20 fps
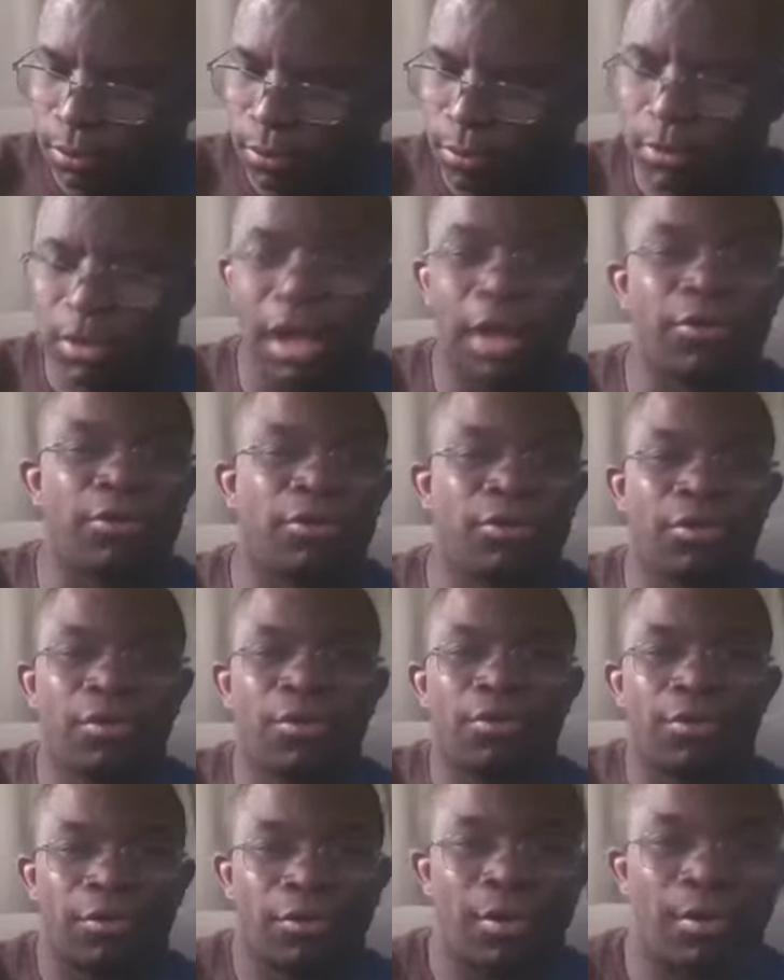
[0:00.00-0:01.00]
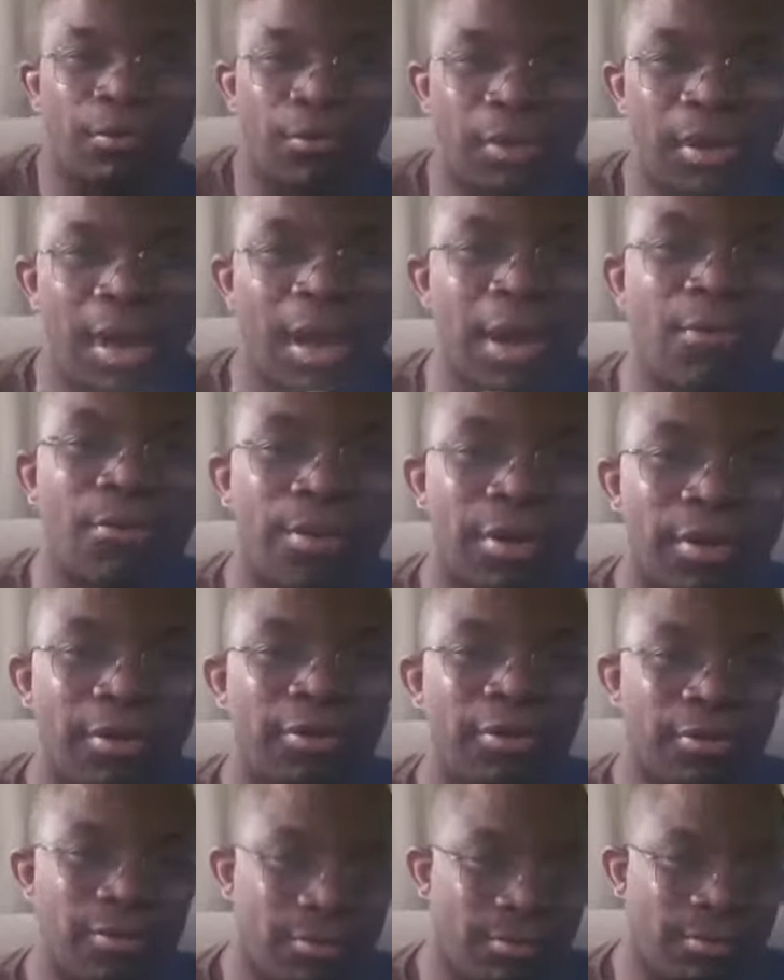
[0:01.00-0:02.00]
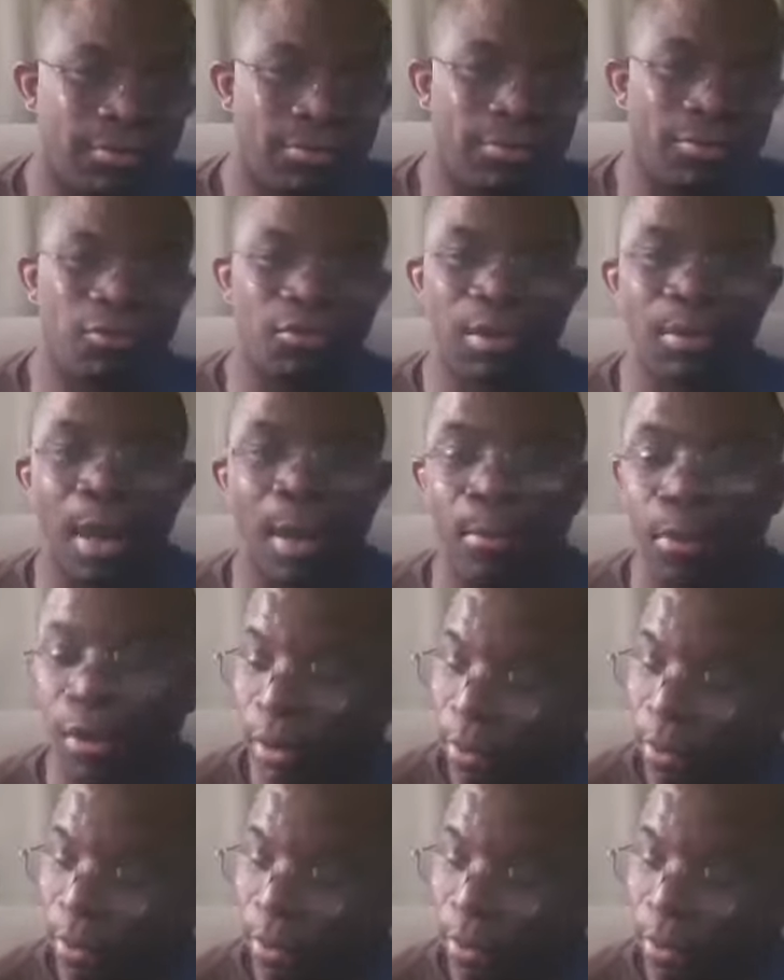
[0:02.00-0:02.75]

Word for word: I just turned to something that I wanted to remember.